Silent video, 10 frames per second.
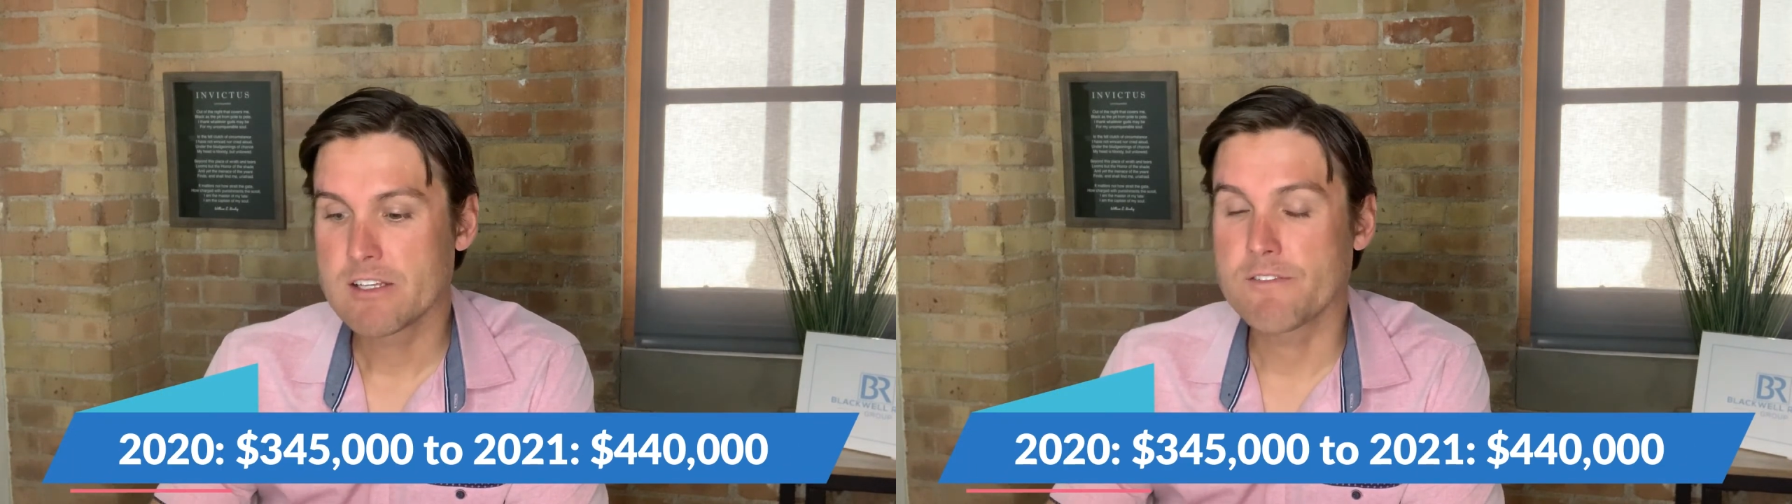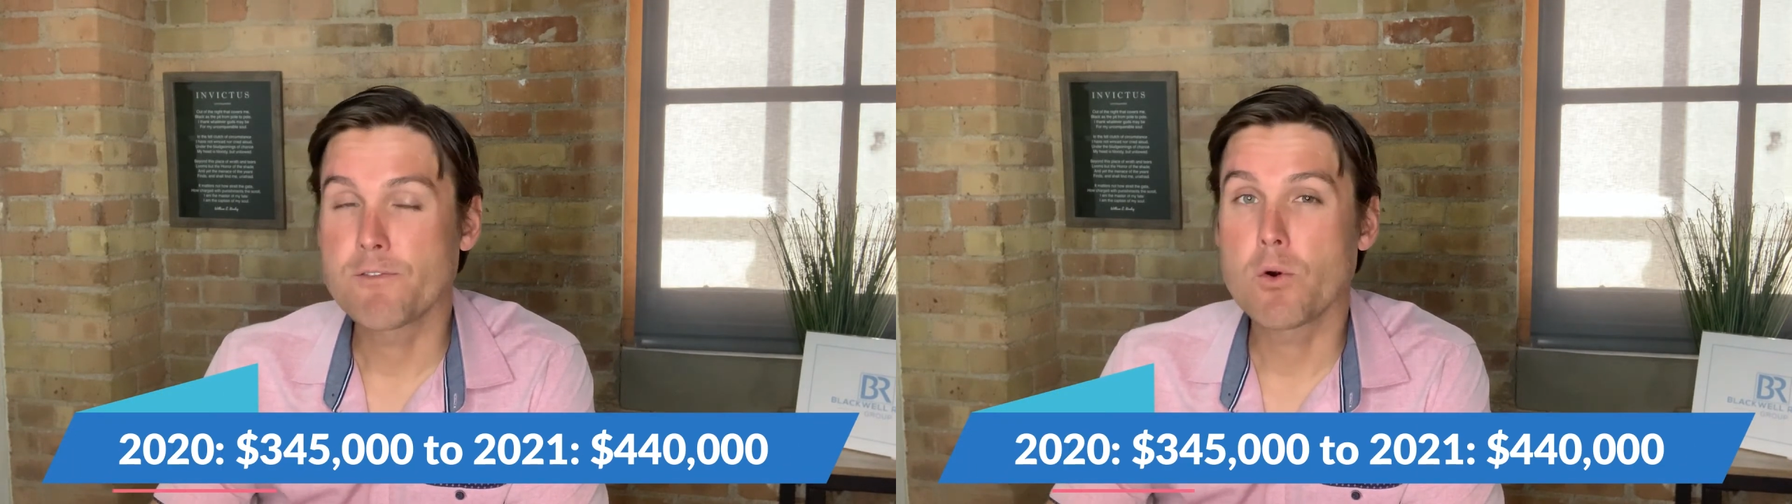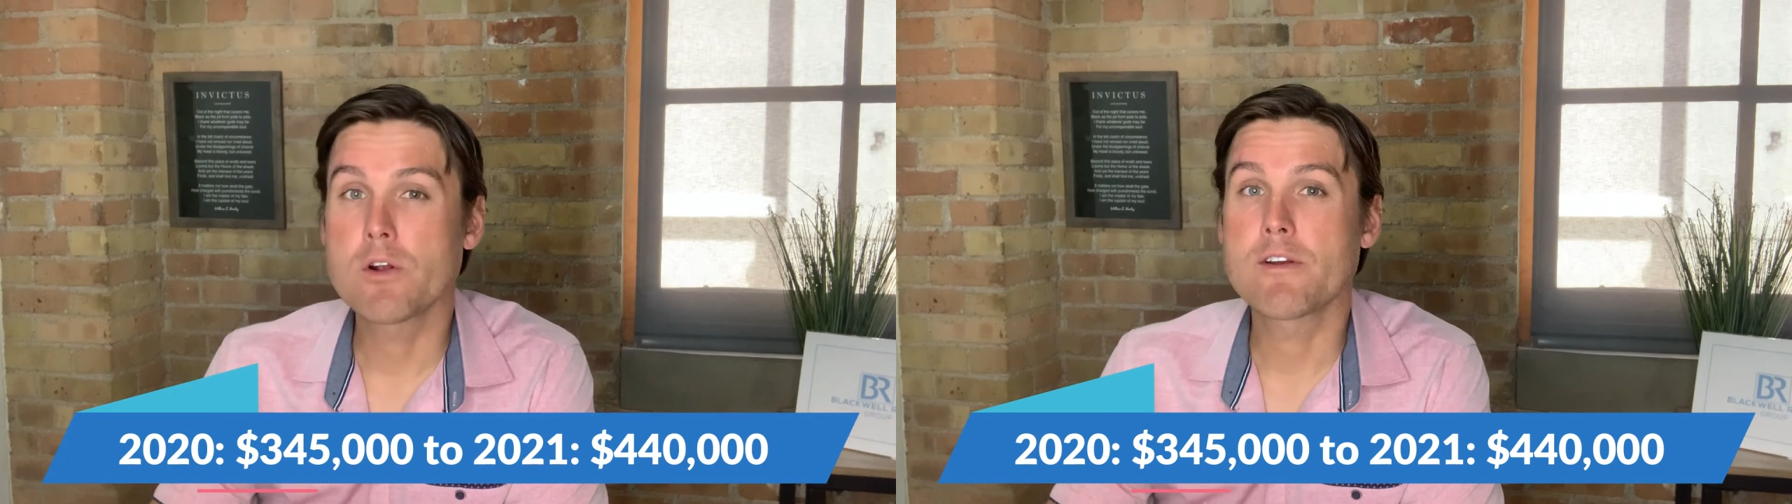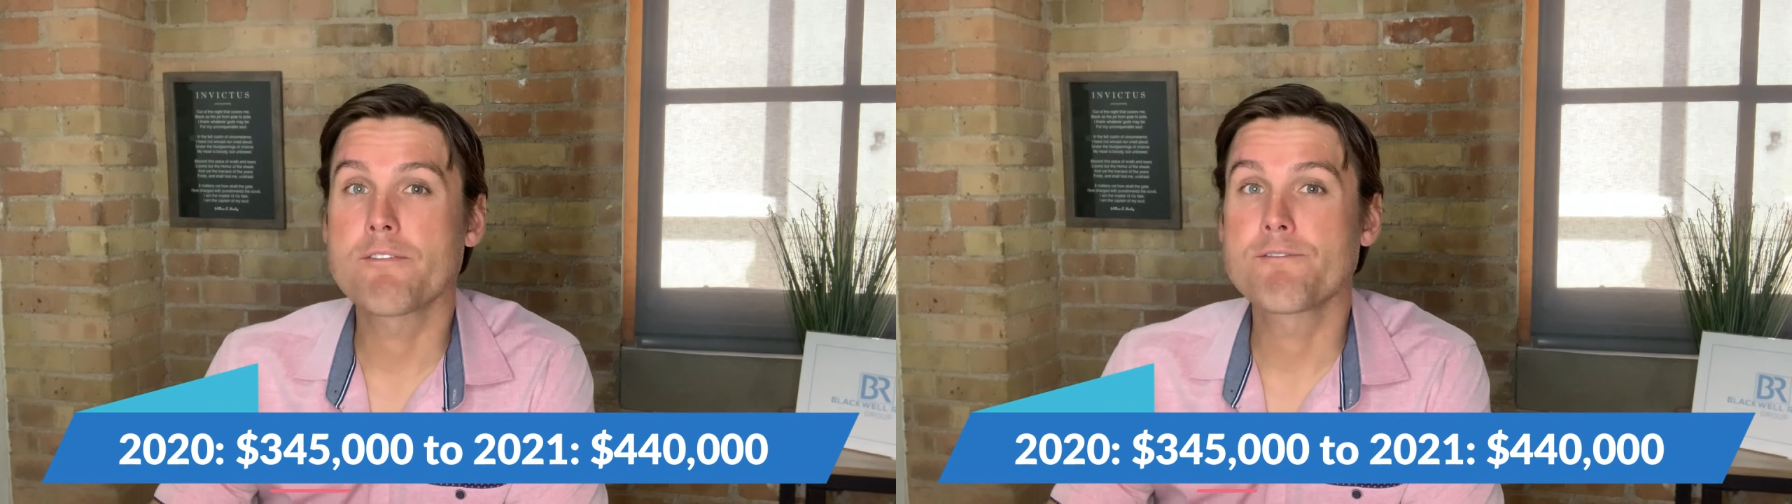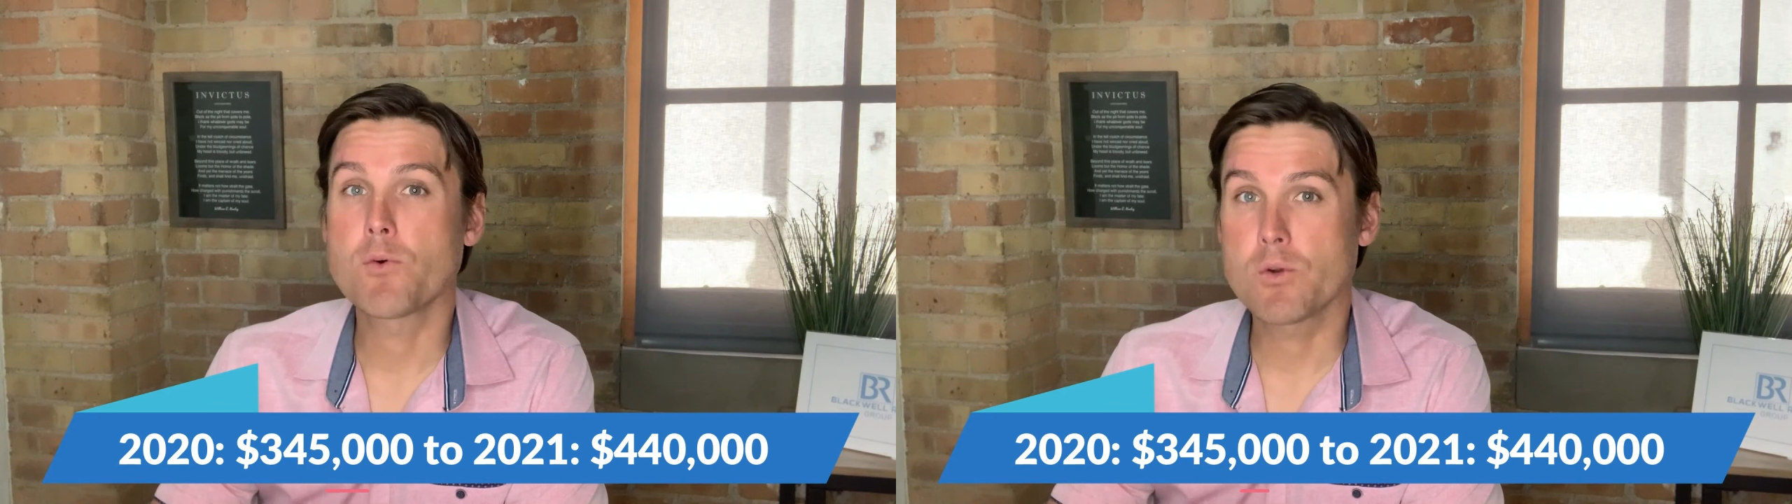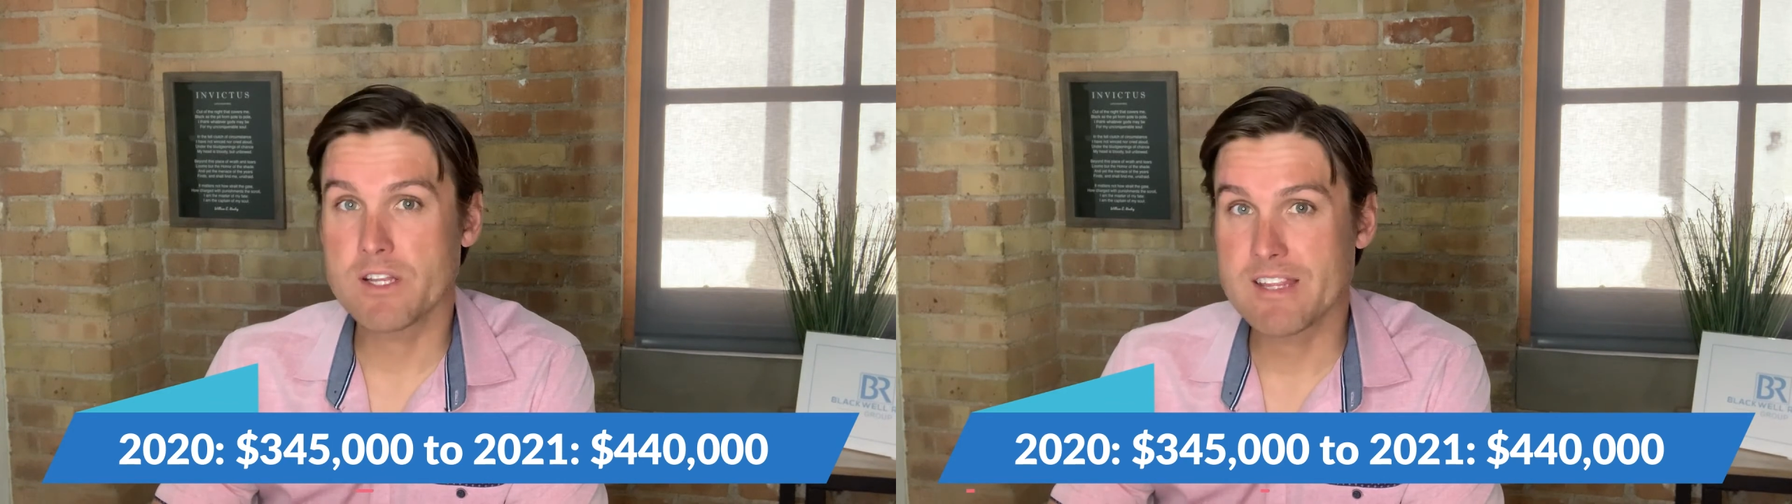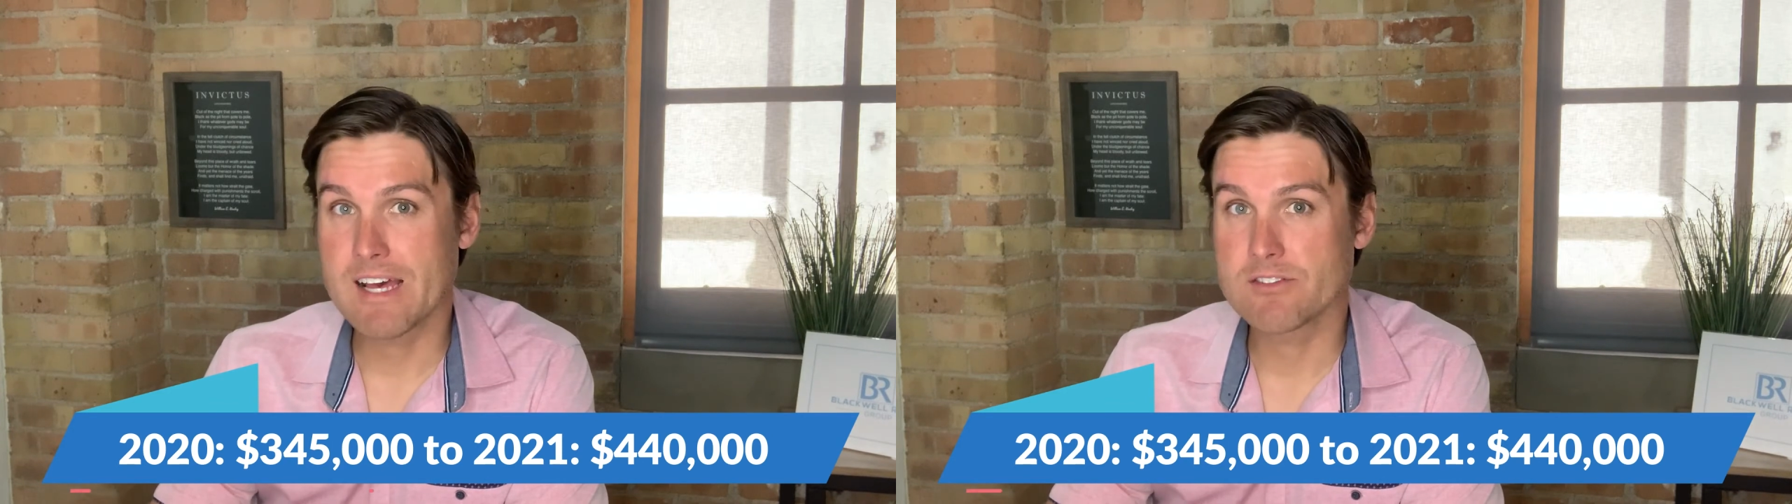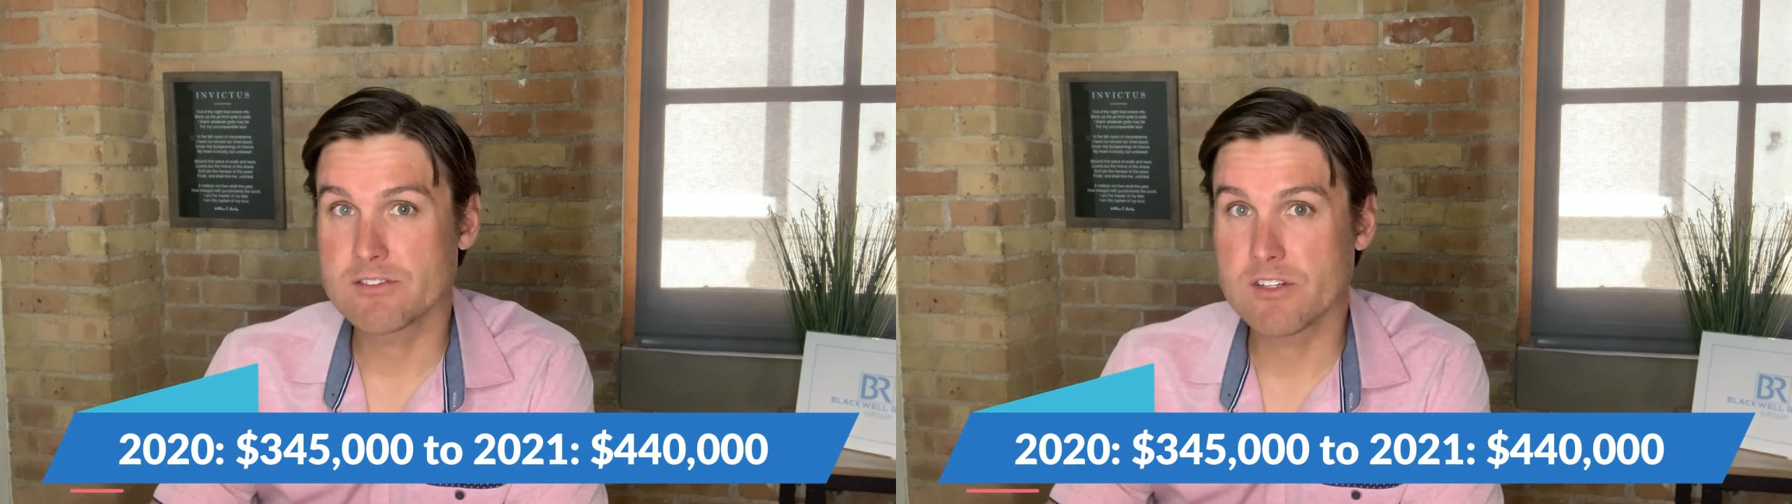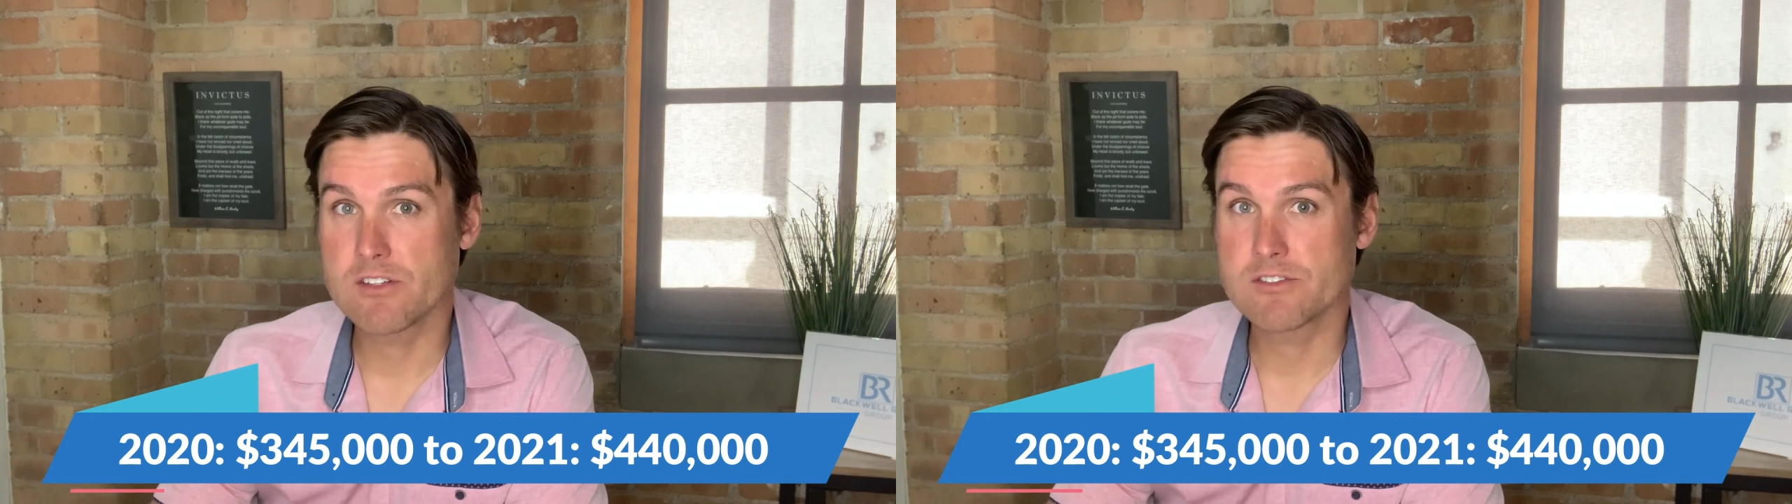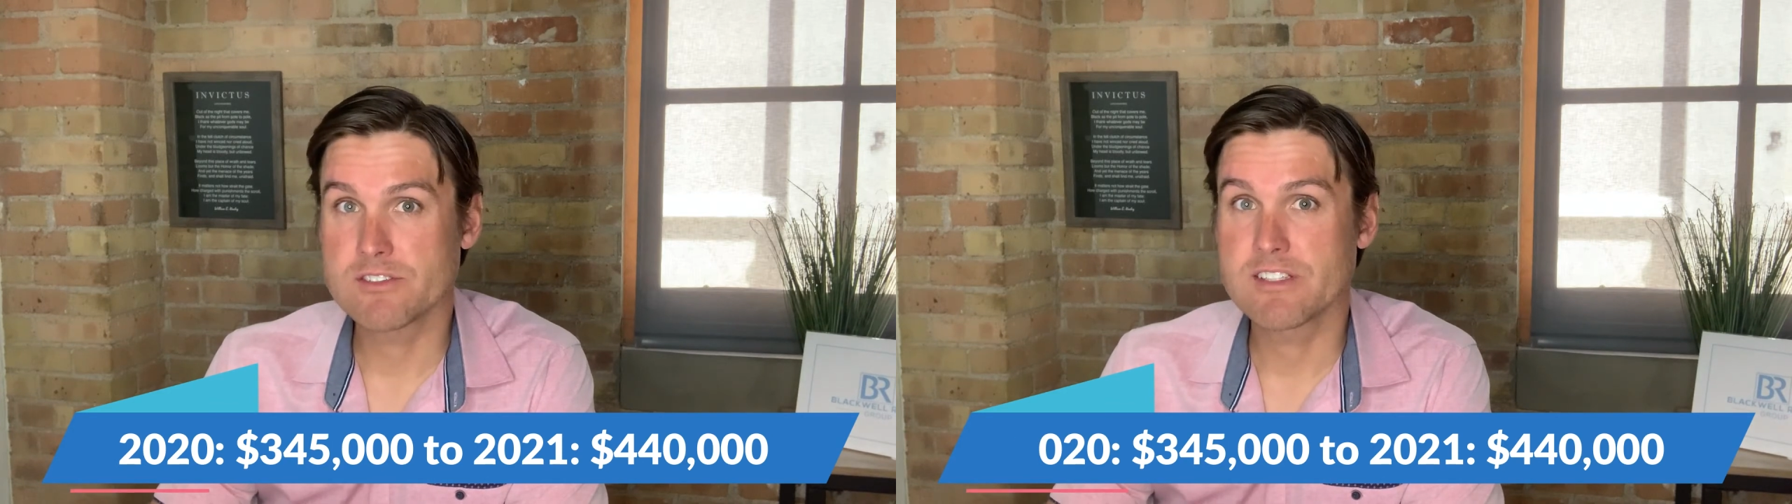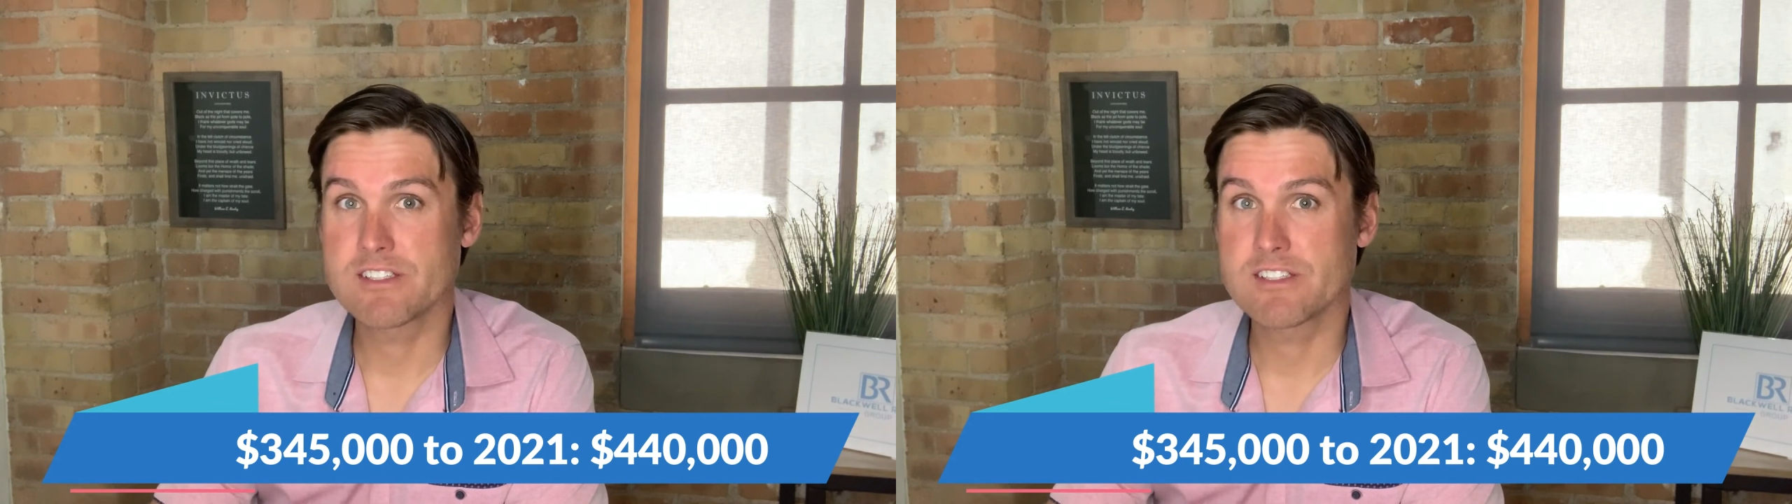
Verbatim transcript: to $440,000